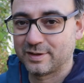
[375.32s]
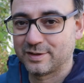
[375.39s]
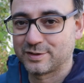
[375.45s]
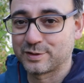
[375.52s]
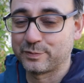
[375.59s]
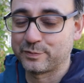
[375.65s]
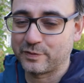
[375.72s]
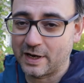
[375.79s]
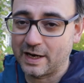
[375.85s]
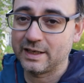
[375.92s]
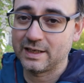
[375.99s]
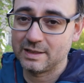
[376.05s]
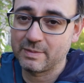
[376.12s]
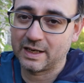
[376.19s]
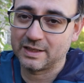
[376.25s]
So
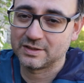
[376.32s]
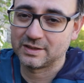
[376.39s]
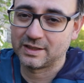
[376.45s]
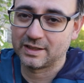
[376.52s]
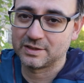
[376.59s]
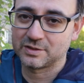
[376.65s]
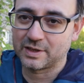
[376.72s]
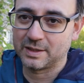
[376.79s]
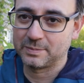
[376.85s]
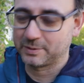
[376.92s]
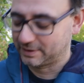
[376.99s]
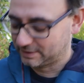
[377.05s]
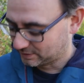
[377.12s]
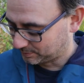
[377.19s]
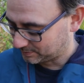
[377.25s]
finally managed to get the
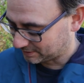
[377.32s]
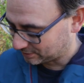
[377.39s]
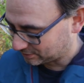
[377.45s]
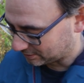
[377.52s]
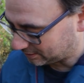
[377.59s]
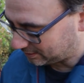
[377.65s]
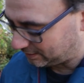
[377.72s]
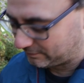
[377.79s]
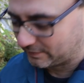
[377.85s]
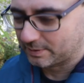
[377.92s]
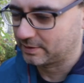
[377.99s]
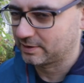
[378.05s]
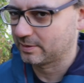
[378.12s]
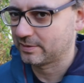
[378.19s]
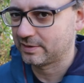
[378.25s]
tripod into position, even
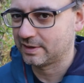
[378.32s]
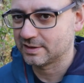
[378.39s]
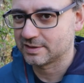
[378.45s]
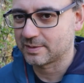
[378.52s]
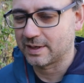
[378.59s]
though I don't think it's